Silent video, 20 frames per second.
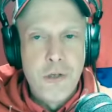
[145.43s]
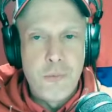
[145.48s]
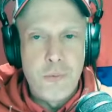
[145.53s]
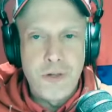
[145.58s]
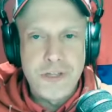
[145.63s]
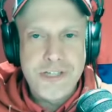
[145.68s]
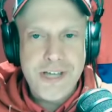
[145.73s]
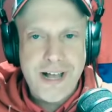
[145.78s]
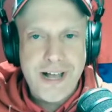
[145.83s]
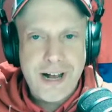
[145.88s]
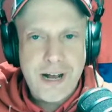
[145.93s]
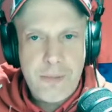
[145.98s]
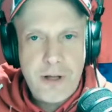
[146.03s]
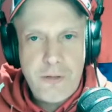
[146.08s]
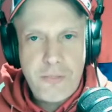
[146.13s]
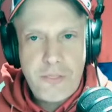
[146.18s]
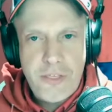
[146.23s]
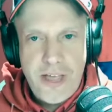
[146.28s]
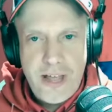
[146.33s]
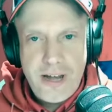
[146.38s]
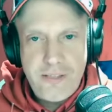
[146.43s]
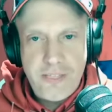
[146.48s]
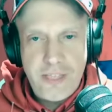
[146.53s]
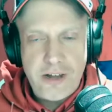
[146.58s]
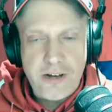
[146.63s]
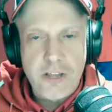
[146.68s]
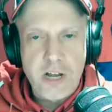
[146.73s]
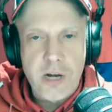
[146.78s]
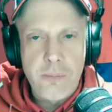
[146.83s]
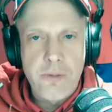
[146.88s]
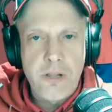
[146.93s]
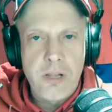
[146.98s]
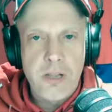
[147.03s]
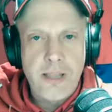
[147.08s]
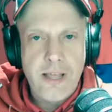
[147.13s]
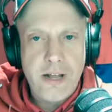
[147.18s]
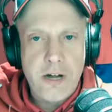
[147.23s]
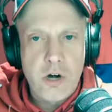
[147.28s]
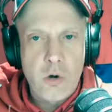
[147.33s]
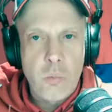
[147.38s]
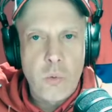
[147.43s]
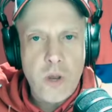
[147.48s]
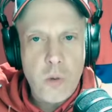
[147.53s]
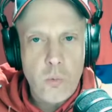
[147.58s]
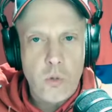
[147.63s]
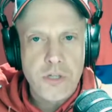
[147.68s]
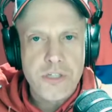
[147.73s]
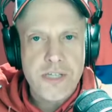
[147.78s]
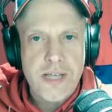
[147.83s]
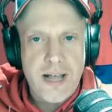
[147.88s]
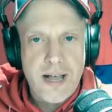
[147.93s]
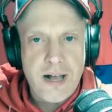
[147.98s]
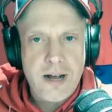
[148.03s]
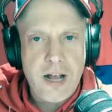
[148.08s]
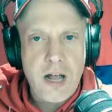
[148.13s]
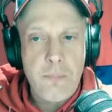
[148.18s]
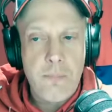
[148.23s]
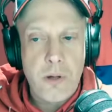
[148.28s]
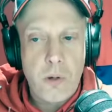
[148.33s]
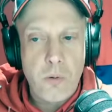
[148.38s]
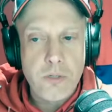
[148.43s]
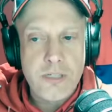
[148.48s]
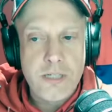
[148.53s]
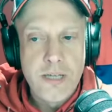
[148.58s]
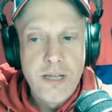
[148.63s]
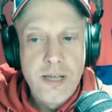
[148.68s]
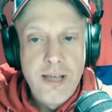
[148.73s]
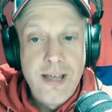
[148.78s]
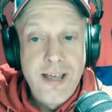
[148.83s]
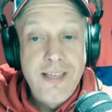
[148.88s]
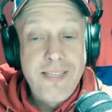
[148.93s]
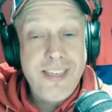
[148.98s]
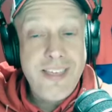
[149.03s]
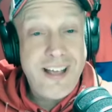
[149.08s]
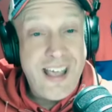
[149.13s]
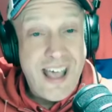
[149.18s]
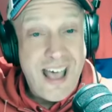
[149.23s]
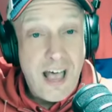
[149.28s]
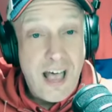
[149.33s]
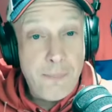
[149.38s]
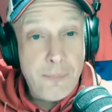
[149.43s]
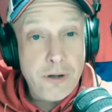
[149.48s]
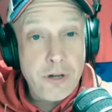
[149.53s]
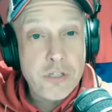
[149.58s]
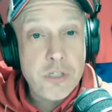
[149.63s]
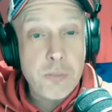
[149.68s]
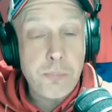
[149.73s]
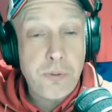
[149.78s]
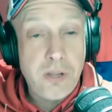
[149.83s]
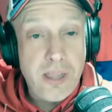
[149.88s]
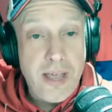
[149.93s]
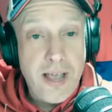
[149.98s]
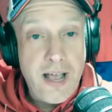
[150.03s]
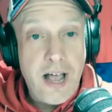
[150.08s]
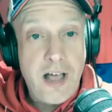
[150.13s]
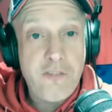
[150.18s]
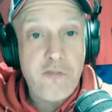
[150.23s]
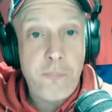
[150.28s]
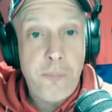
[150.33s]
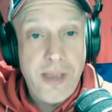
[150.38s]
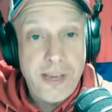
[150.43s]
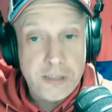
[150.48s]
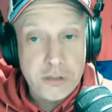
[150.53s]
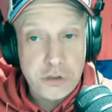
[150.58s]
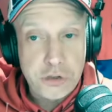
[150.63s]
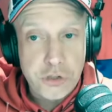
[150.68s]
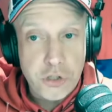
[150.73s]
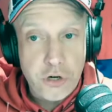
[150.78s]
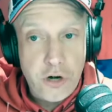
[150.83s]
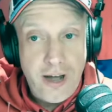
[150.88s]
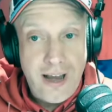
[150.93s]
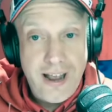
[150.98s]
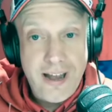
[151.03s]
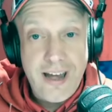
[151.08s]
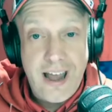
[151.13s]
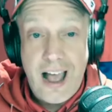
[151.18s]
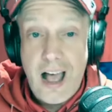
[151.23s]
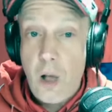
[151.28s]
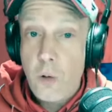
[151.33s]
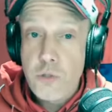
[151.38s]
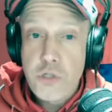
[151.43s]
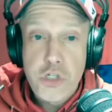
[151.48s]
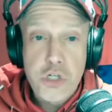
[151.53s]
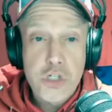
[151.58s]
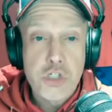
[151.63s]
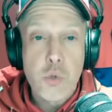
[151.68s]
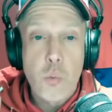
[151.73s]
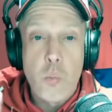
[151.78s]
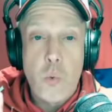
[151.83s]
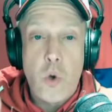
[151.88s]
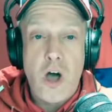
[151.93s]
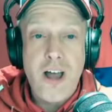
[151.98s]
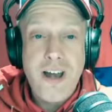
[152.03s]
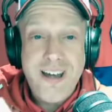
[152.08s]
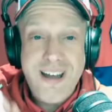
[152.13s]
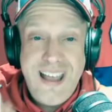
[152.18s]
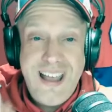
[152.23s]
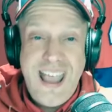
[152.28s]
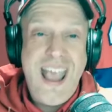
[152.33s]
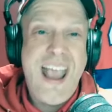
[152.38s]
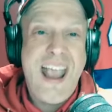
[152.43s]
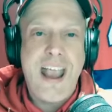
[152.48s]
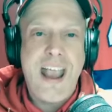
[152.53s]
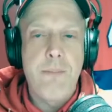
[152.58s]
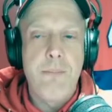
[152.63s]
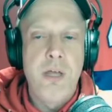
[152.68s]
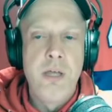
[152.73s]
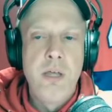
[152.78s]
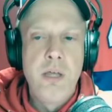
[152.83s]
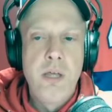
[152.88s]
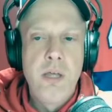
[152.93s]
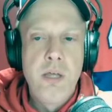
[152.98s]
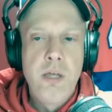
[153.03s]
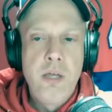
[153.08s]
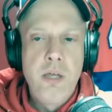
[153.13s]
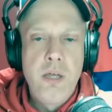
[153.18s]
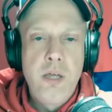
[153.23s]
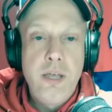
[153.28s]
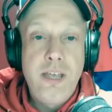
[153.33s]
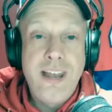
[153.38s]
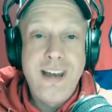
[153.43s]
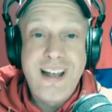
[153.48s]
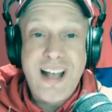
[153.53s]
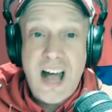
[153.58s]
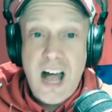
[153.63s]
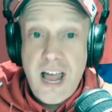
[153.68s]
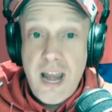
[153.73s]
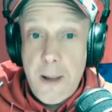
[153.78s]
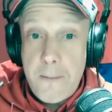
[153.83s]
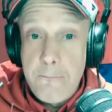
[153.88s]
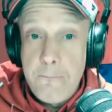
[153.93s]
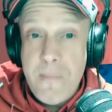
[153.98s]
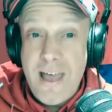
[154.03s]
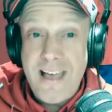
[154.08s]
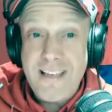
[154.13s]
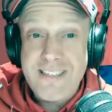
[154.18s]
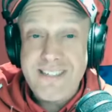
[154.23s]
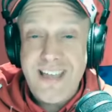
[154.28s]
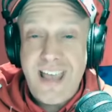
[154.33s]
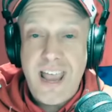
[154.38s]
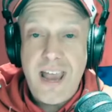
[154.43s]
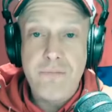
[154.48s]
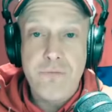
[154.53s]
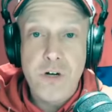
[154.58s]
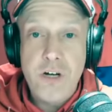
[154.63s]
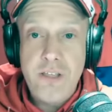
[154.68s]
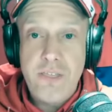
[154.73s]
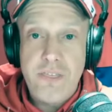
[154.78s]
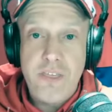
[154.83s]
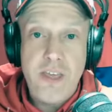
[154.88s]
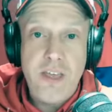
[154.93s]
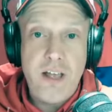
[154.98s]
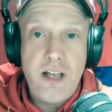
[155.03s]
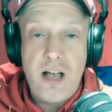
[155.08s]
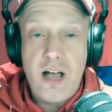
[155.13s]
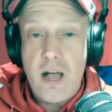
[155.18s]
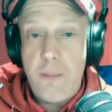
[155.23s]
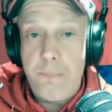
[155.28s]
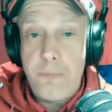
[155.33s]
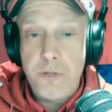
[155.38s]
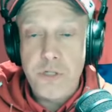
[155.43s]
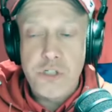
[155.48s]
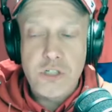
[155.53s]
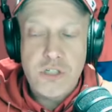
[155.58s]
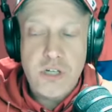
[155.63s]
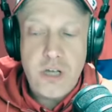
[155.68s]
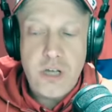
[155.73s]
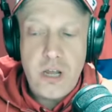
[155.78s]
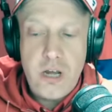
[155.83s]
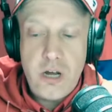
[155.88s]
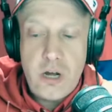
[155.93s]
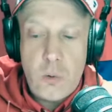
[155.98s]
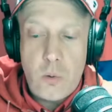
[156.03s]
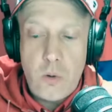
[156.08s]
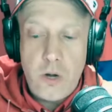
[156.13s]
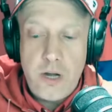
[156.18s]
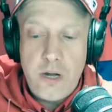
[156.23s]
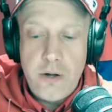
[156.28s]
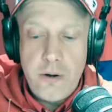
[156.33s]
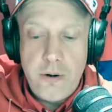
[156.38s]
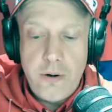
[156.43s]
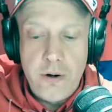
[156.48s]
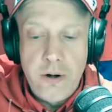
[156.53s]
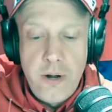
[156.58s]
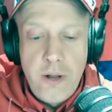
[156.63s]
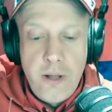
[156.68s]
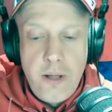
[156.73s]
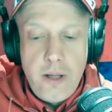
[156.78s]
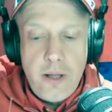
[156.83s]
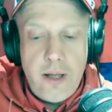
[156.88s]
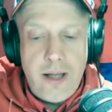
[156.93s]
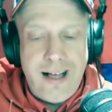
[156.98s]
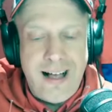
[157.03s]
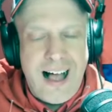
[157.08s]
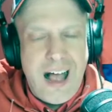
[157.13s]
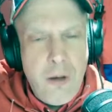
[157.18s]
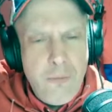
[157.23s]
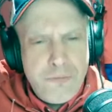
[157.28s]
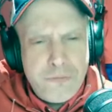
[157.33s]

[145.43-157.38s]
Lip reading: We'll talk about that. And then a little bit later, we will talk about the Capitals playoff picture and how just one game can kind of mess everything up. But just to get it going here, I